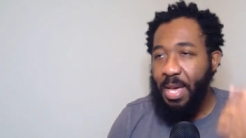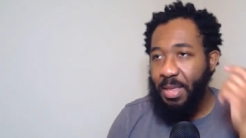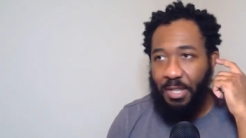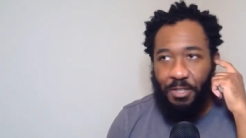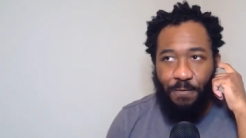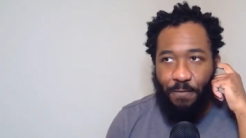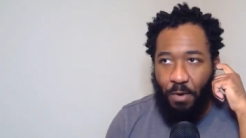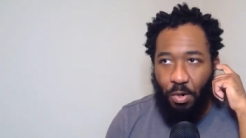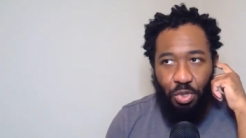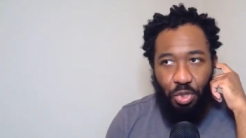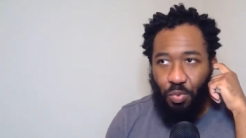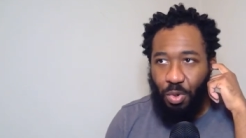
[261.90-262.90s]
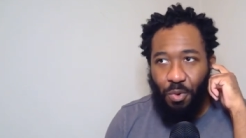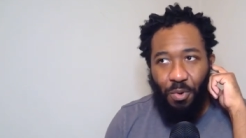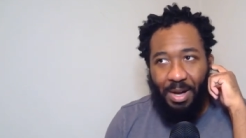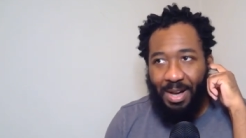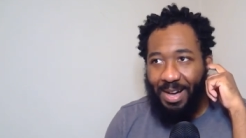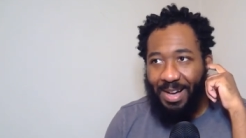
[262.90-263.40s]
this
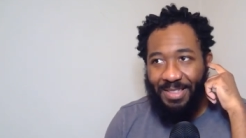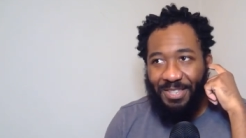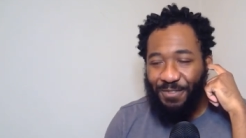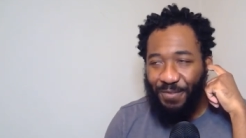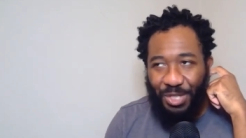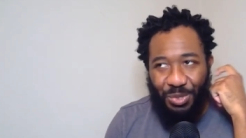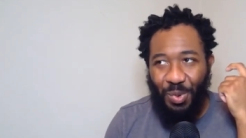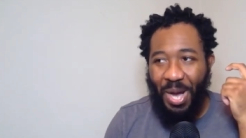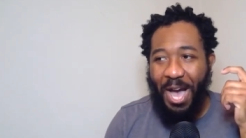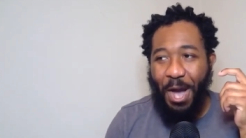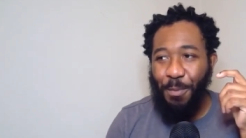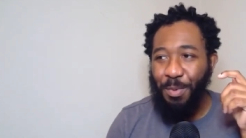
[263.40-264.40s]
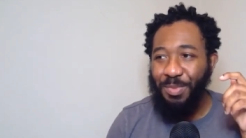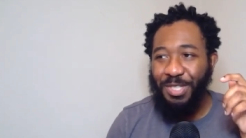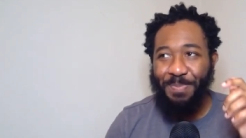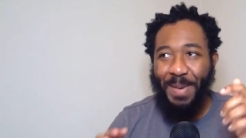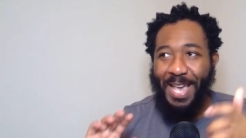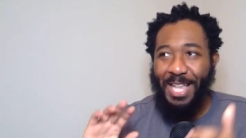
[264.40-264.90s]
virtual, uh, this visual album
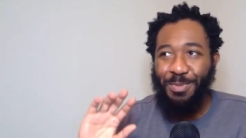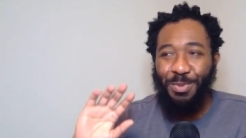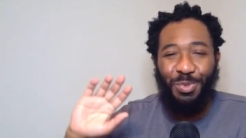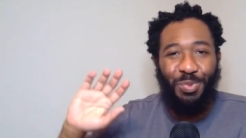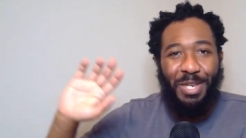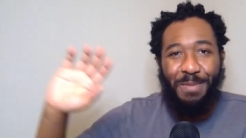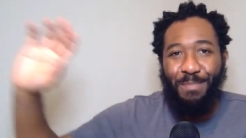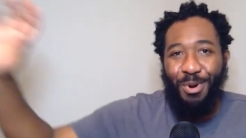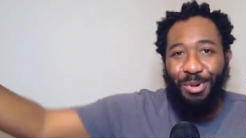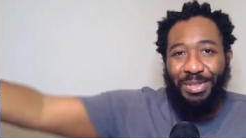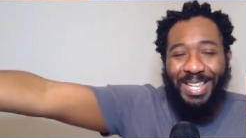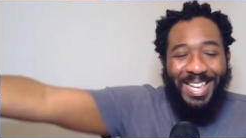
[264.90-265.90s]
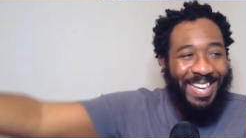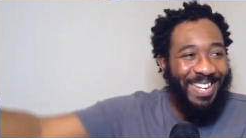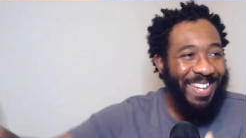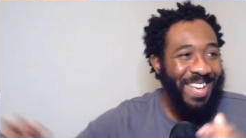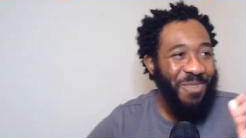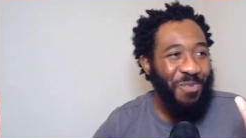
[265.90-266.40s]
spans between
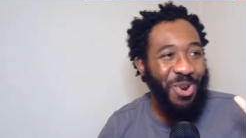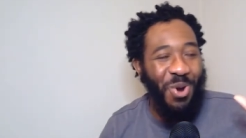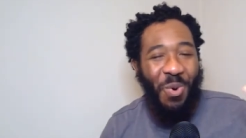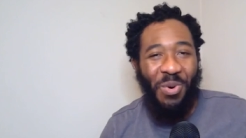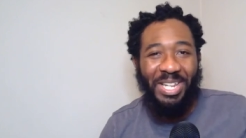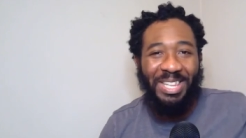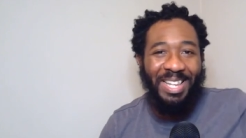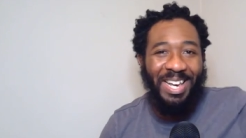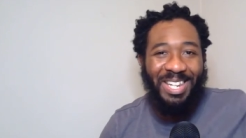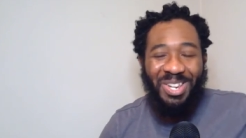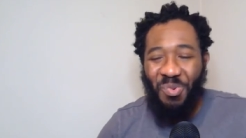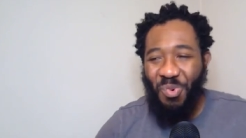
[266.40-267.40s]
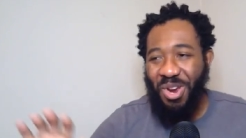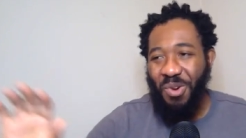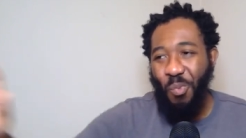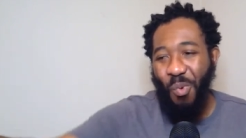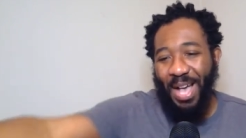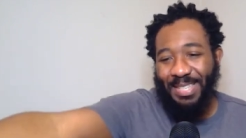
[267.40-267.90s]
Berlin, we're going to London, we're
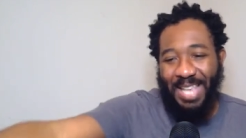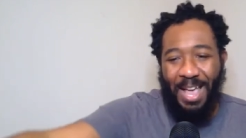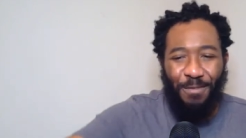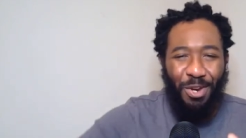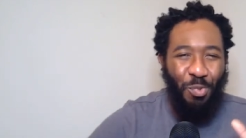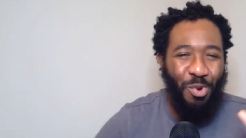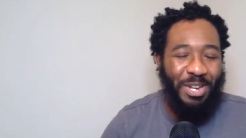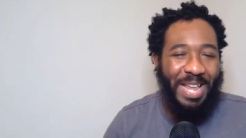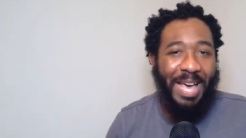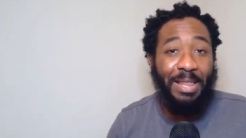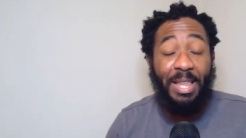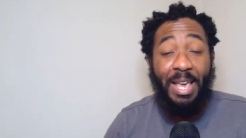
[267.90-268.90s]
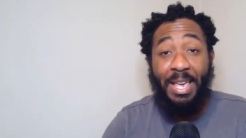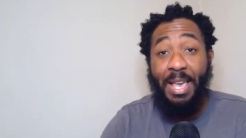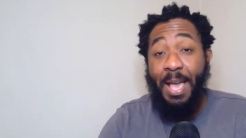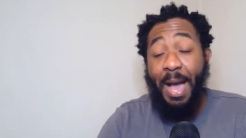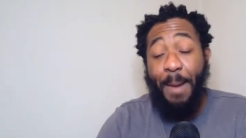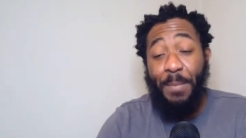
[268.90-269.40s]
in West Africa, we're in LA.
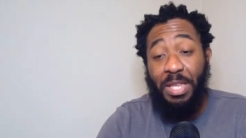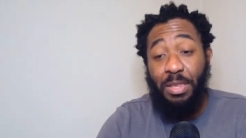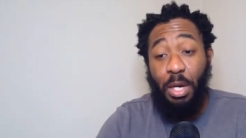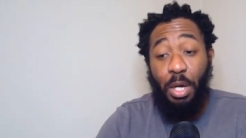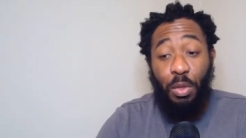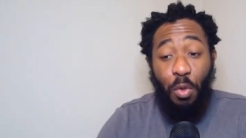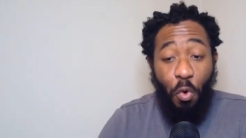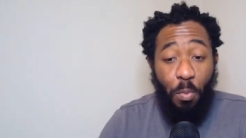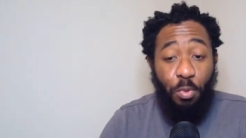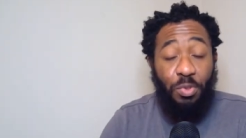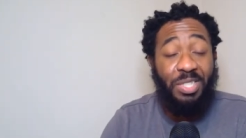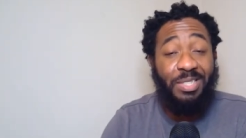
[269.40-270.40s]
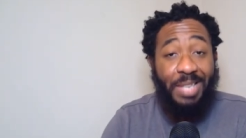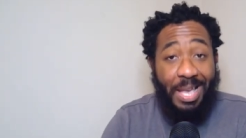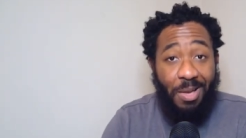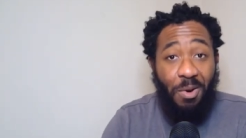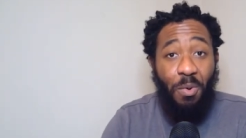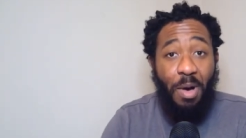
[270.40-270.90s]
I mean, the global
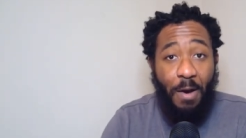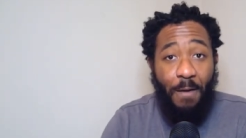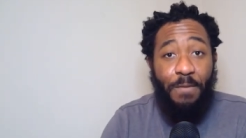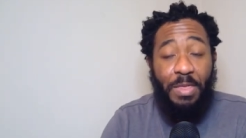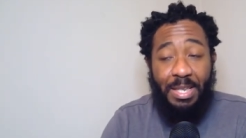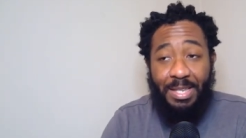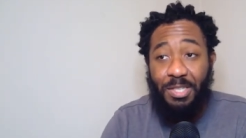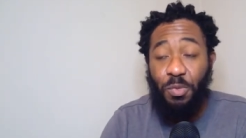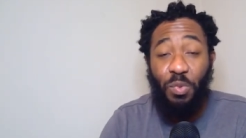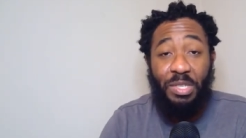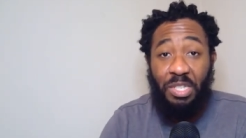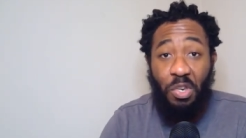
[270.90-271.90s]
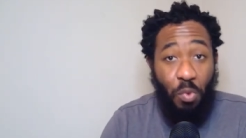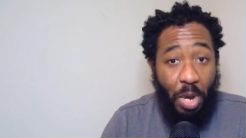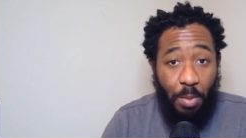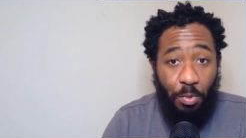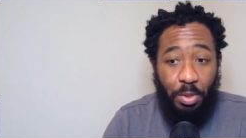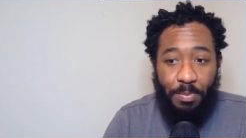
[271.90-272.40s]
scale of this was
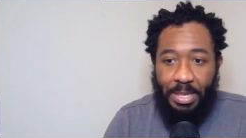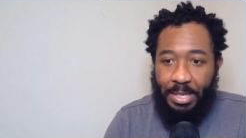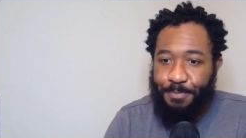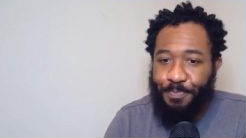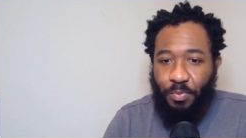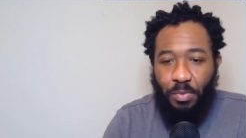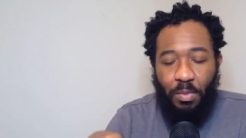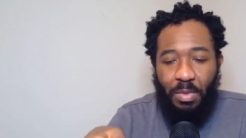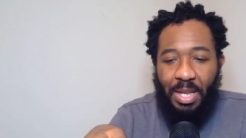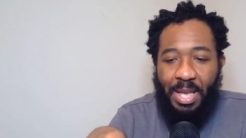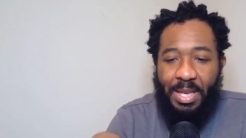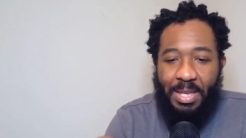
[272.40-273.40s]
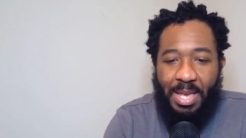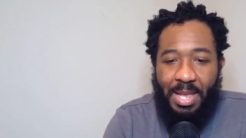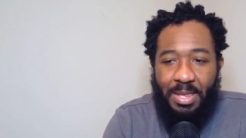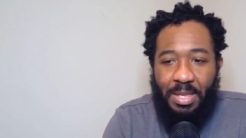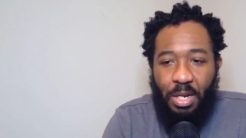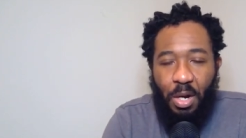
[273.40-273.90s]
incredible to me
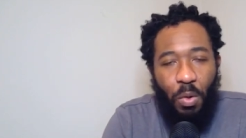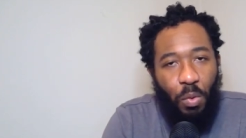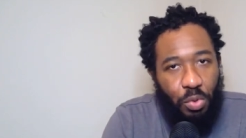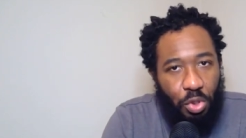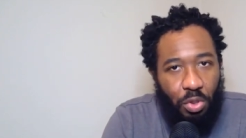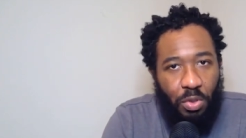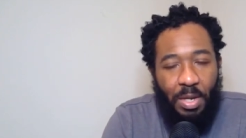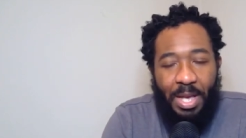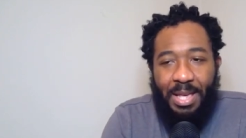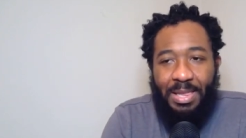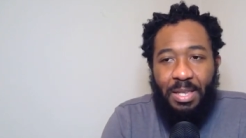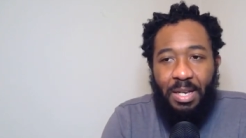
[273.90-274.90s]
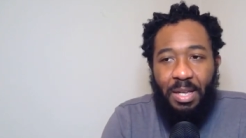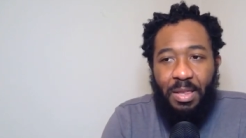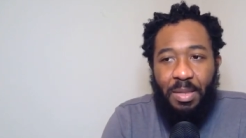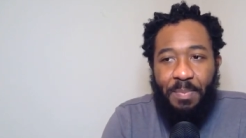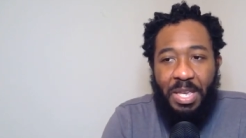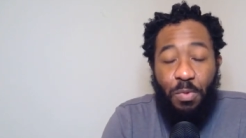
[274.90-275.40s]
again the culture the the being